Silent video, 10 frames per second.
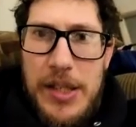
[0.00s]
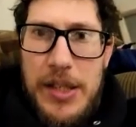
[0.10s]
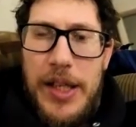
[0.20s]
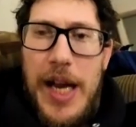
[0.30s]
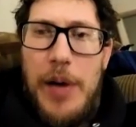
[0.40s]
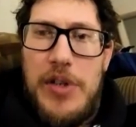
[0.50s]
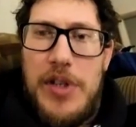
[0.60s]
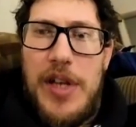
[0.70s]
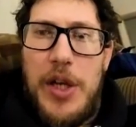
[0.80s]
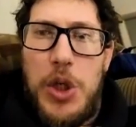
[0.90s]
Like that was
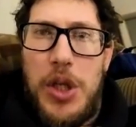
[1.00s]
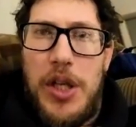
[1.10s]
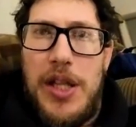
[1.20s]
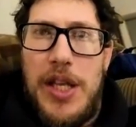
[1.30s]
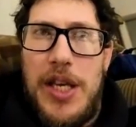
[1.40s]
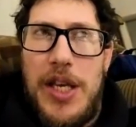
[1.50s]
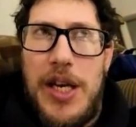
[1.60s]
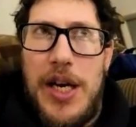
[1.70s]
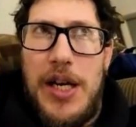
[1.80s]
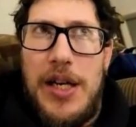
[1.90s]
essentially
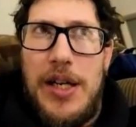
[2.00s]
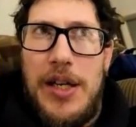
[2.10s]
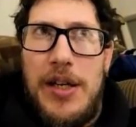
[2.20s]
the